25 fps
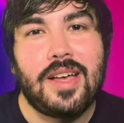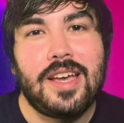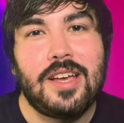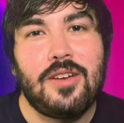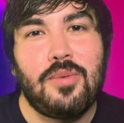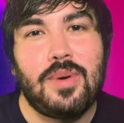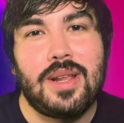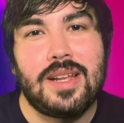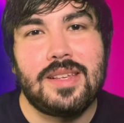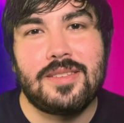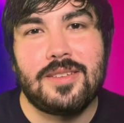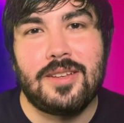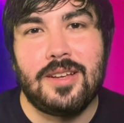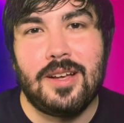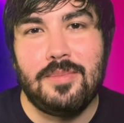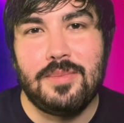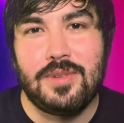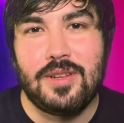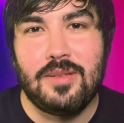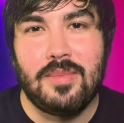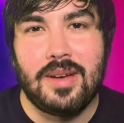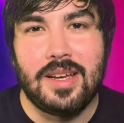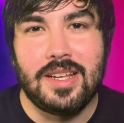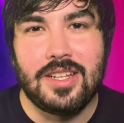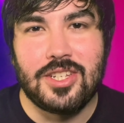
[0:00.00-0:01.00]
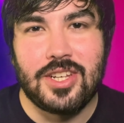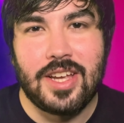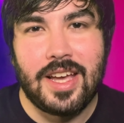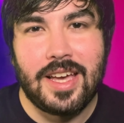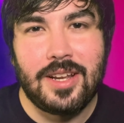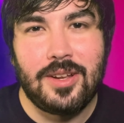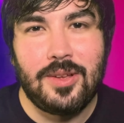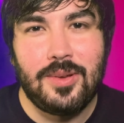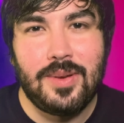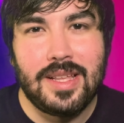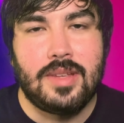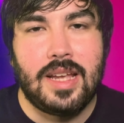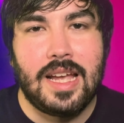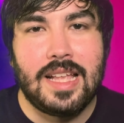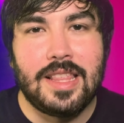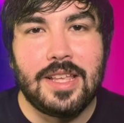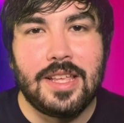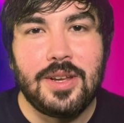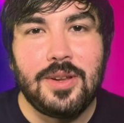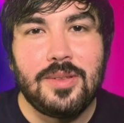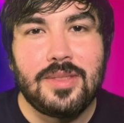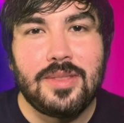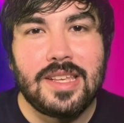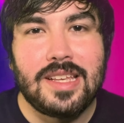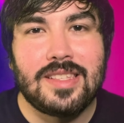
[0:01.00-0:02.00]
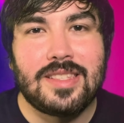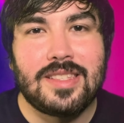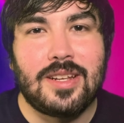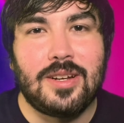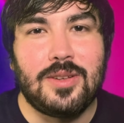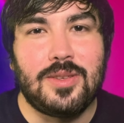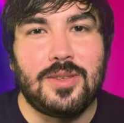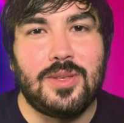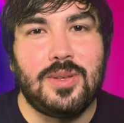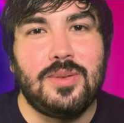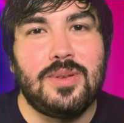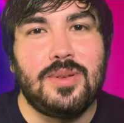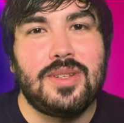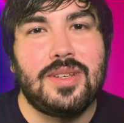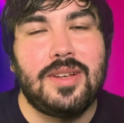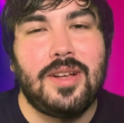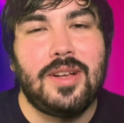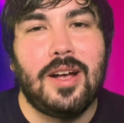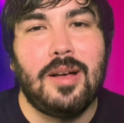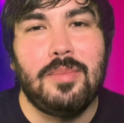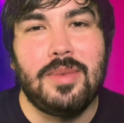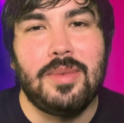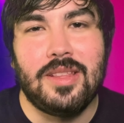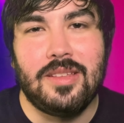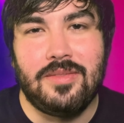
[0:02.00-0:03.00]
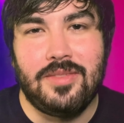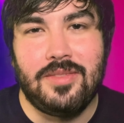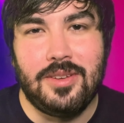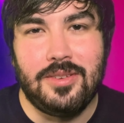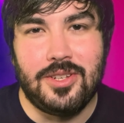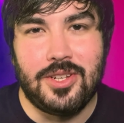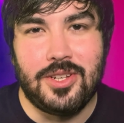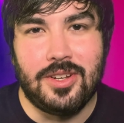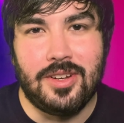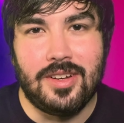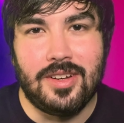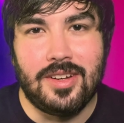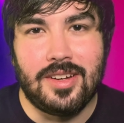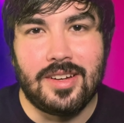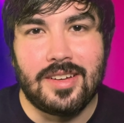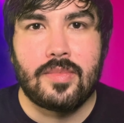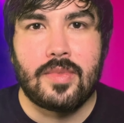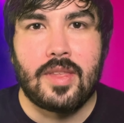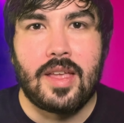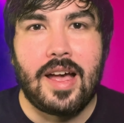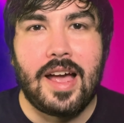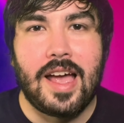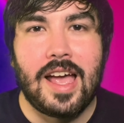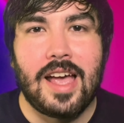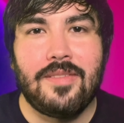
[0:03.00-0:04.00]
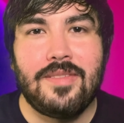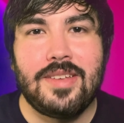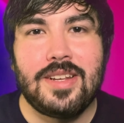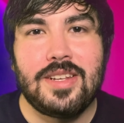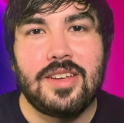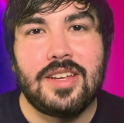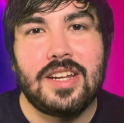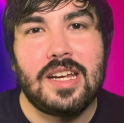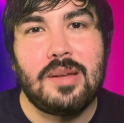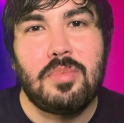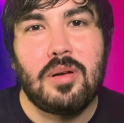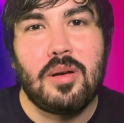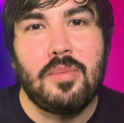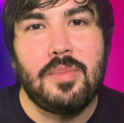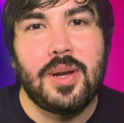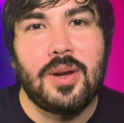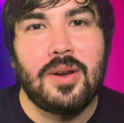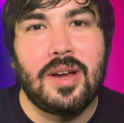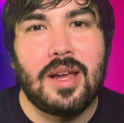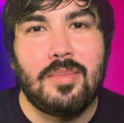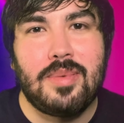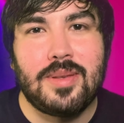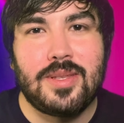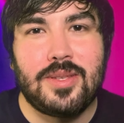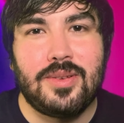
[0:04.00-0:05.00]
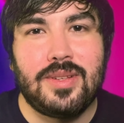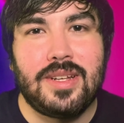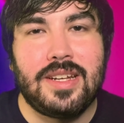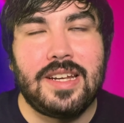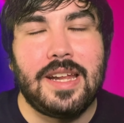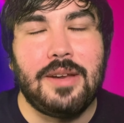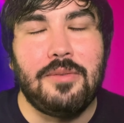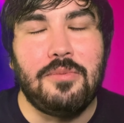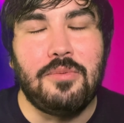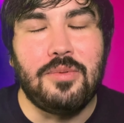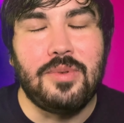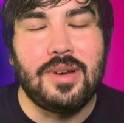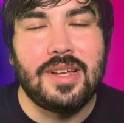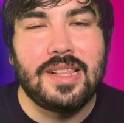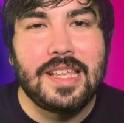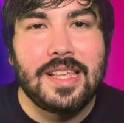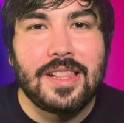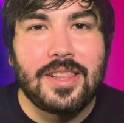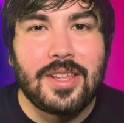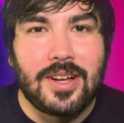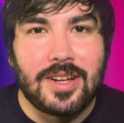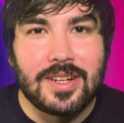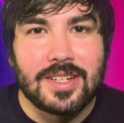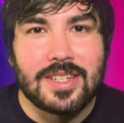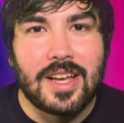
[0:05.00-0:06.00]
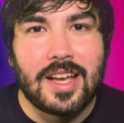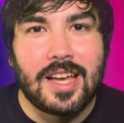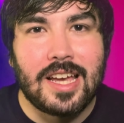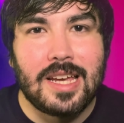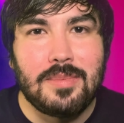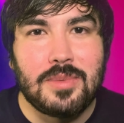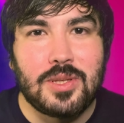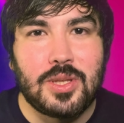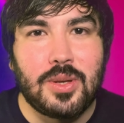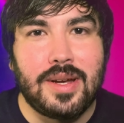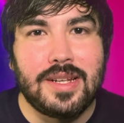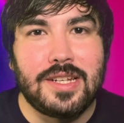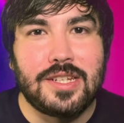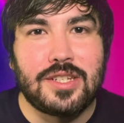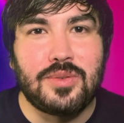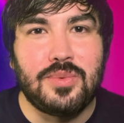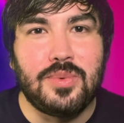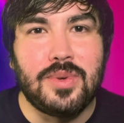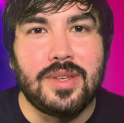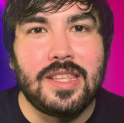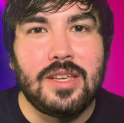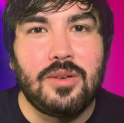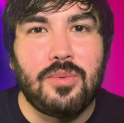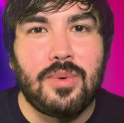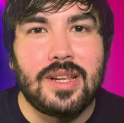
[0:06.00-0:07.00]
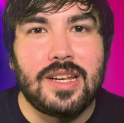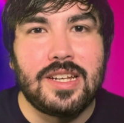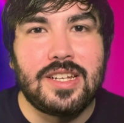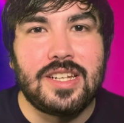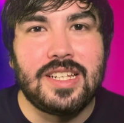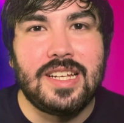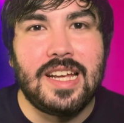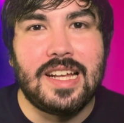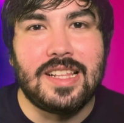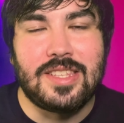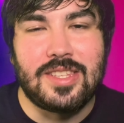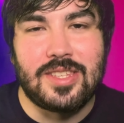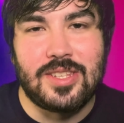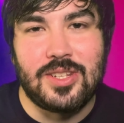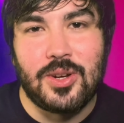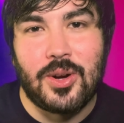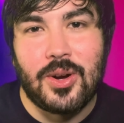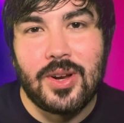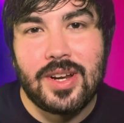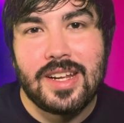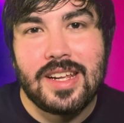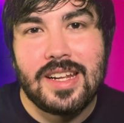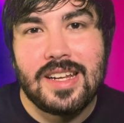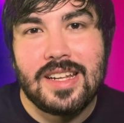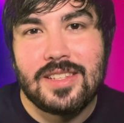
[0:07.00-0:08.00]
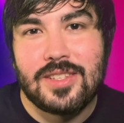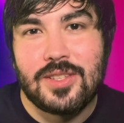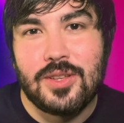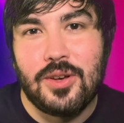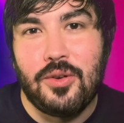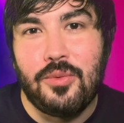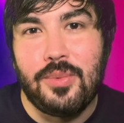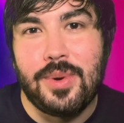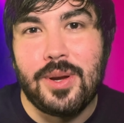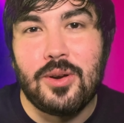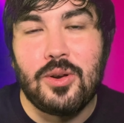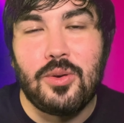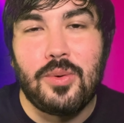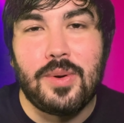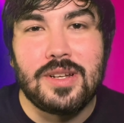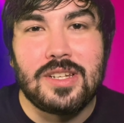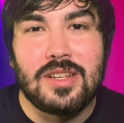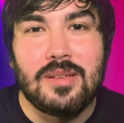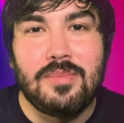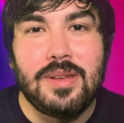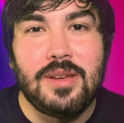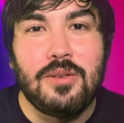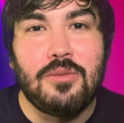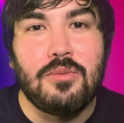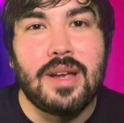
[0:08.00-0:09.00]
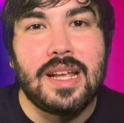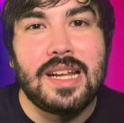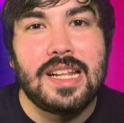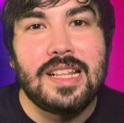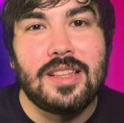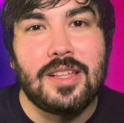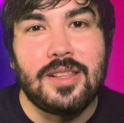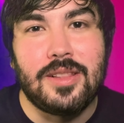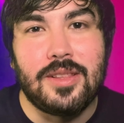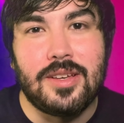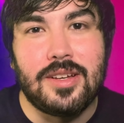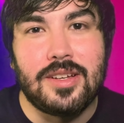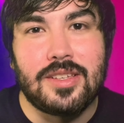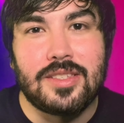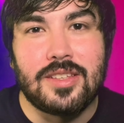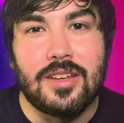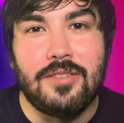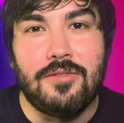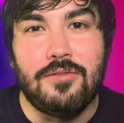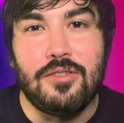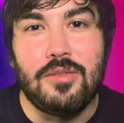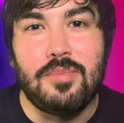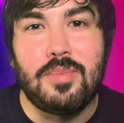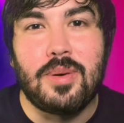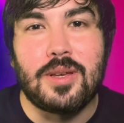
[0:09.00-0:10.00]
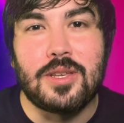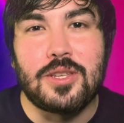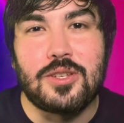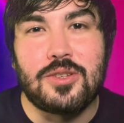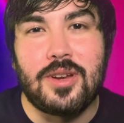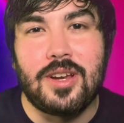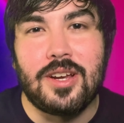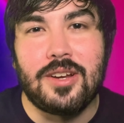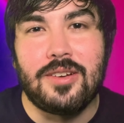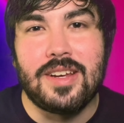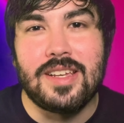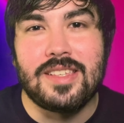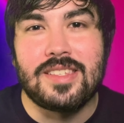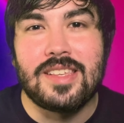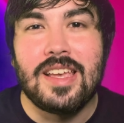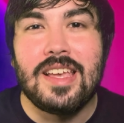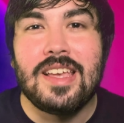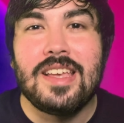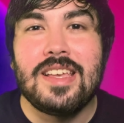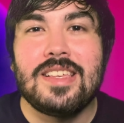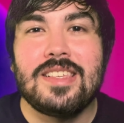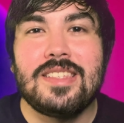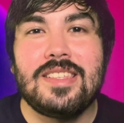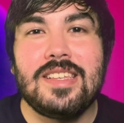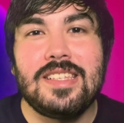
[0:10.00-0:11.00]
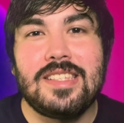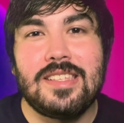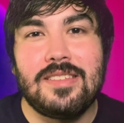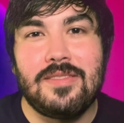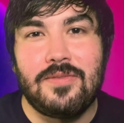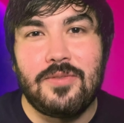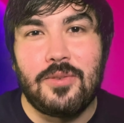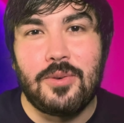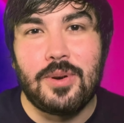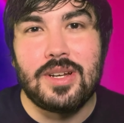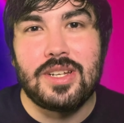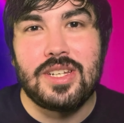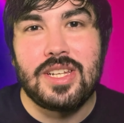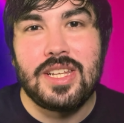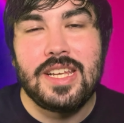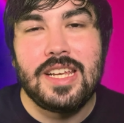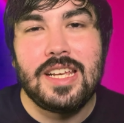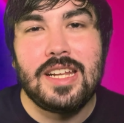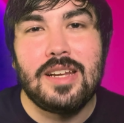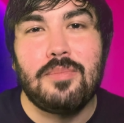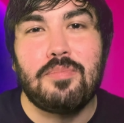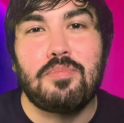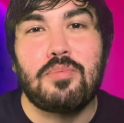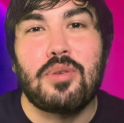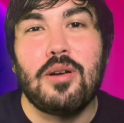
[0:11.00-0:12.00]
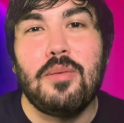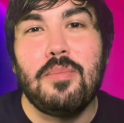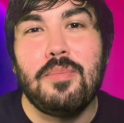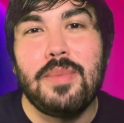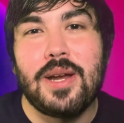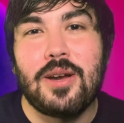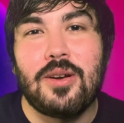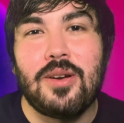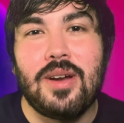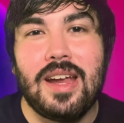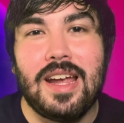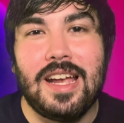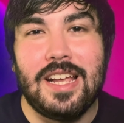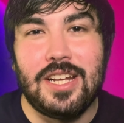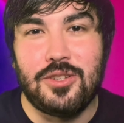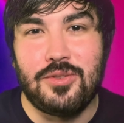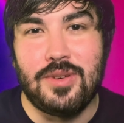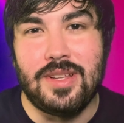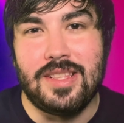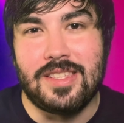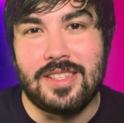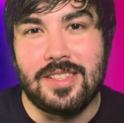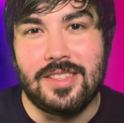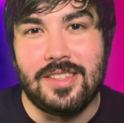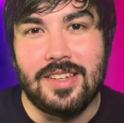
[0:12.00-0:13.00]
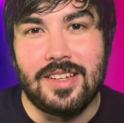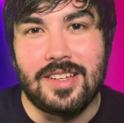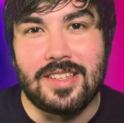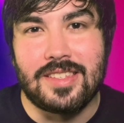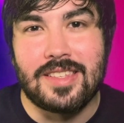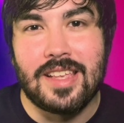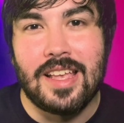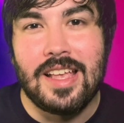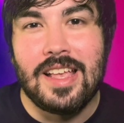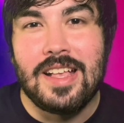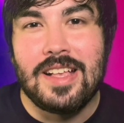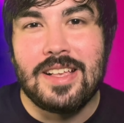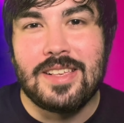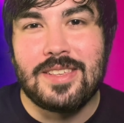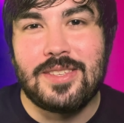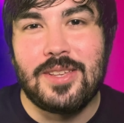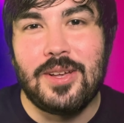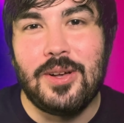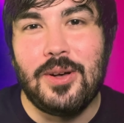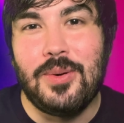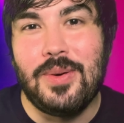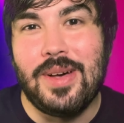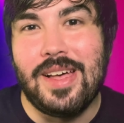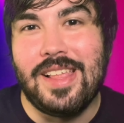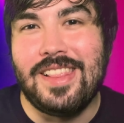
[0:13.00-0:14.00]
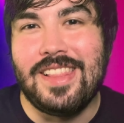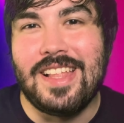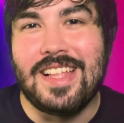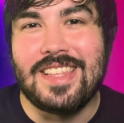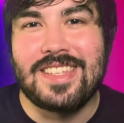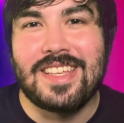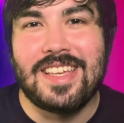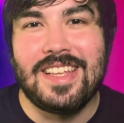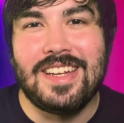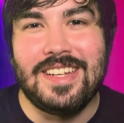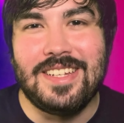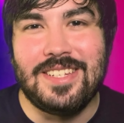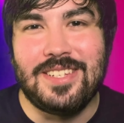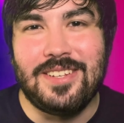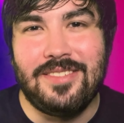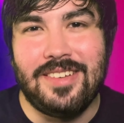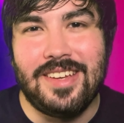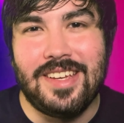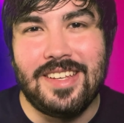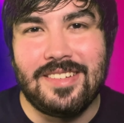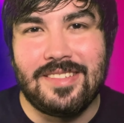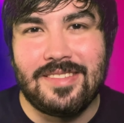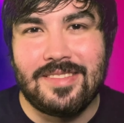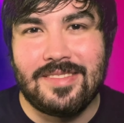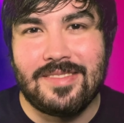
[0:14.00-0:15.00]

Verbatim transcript: like what has come to my channel and the new things that are soon to come in the future. I haven't done a premiere episode in a really long time, so I just really wanted to get started. So we are going to be rating the looks of RuPaul's Drag Race Season 14 premiere entrance looks. So let's get into it.